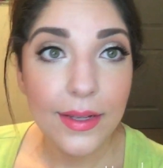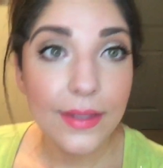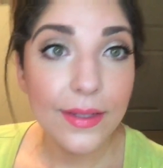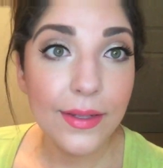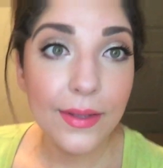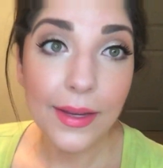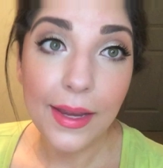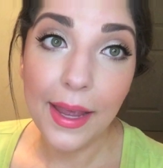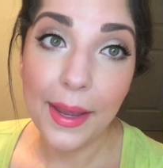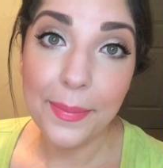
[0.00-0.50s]

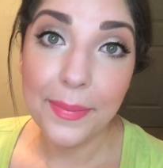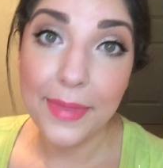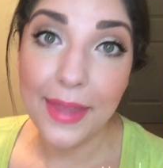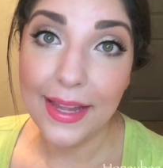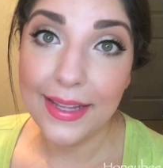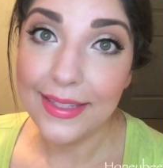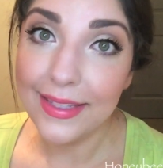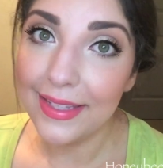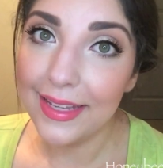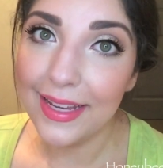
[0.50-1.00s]
So yeah,
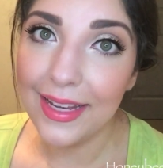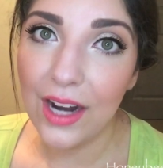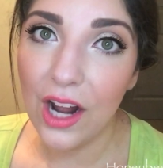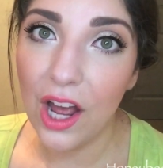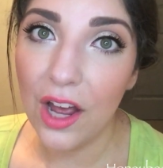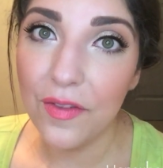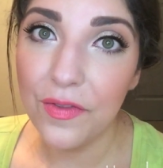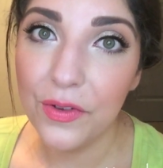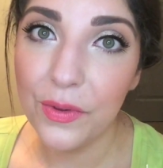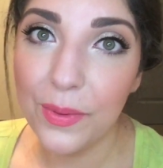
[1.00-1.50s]
that's it.
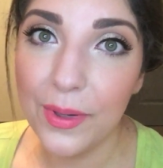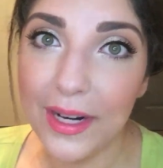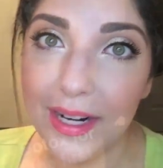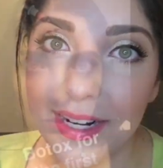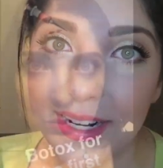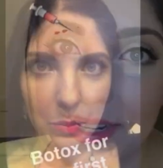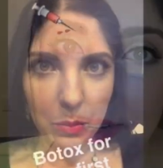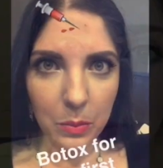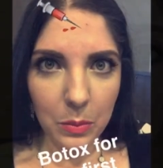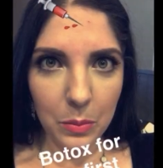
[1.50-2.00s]
Off to
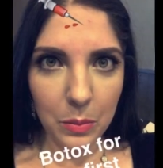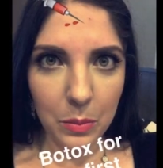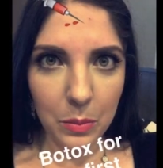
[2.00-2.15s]
work.